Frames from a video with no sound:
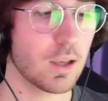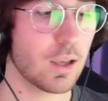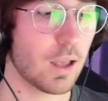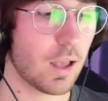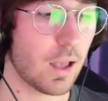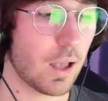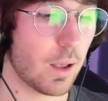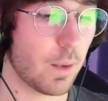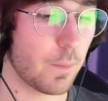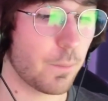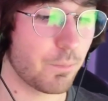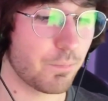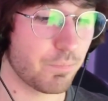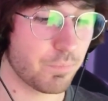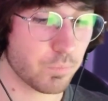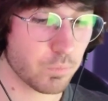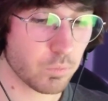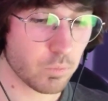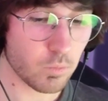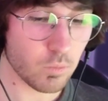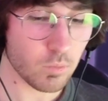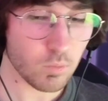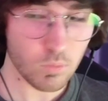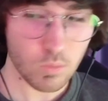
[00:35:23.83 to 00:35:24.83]

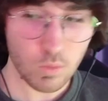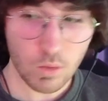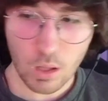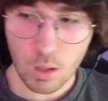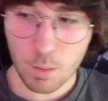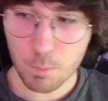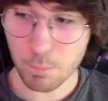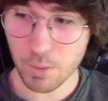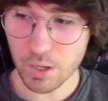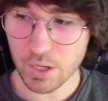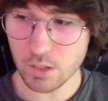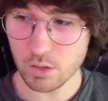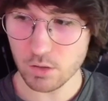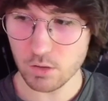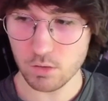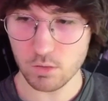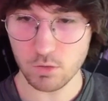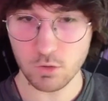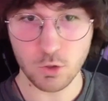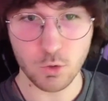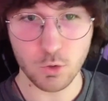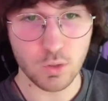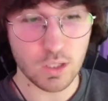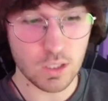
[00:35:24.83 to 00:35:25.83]
But
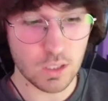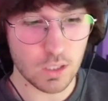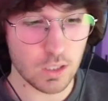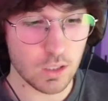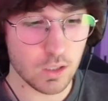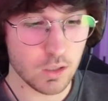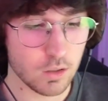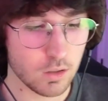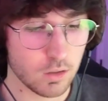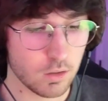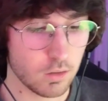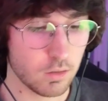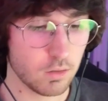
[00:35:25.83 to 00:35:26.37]
you need